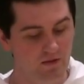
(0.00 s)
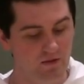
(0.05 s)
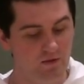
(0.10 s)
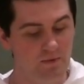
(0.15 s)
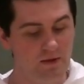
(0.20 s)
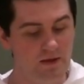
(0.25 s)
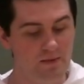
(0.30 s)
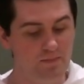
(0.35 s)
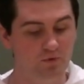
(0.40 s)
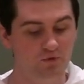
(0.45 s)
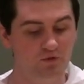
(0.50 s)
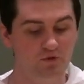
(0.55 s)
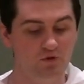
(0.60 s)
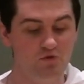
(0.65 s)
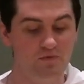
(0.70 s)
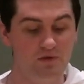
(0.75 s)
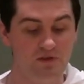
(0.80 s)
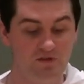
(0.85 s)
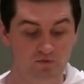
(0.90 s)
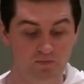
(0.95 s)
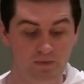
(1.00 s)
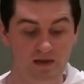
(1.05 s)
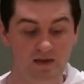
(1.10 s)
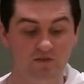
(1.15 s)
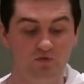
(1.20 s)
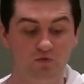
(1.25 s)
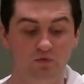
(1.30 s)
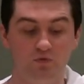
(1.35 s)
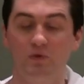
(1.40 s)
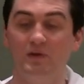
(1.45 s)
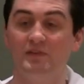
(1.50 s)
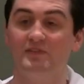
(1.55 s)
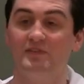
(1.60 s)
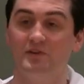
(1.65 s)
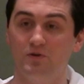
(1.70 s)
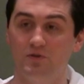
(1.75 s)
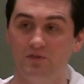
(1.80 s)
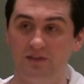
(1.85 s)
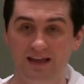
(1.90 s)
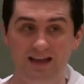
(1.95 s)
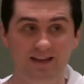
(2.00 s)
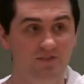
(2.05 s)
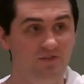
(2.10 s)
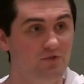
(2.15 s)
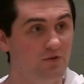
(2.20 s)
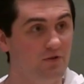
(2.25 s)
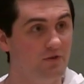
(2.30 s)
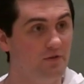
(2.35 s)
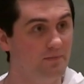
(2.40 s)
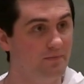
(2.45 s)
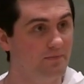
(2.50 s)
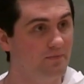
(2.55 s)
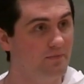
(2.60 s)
The people to whom he speaks would want to know the answer,